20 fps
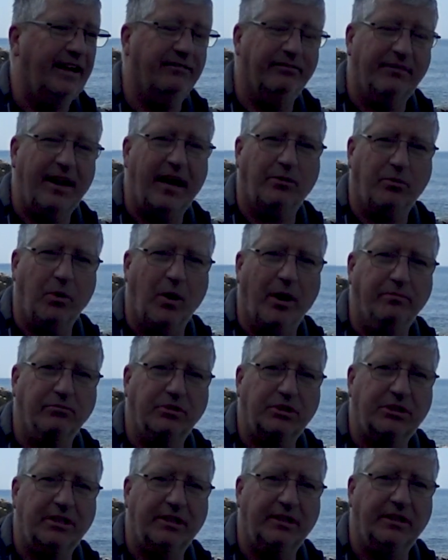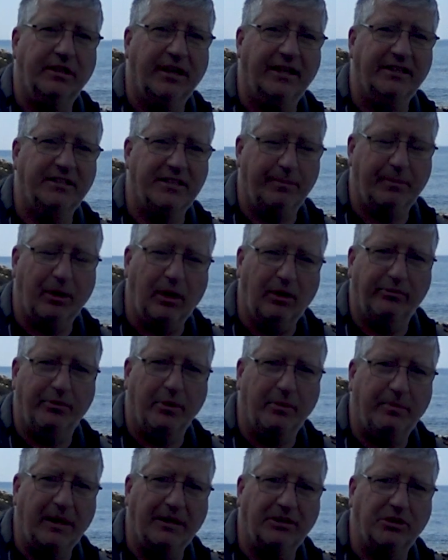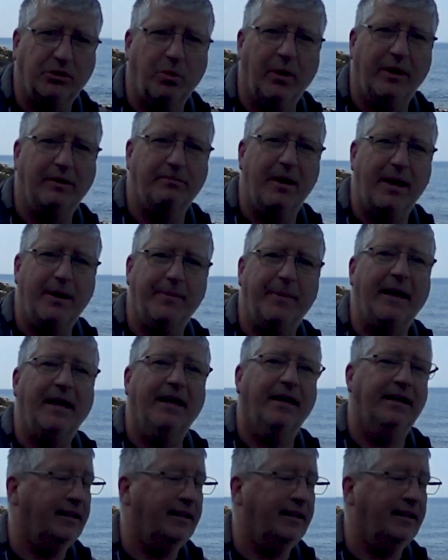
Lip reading: Ragworms, and tip it off with a bit of squid maybe.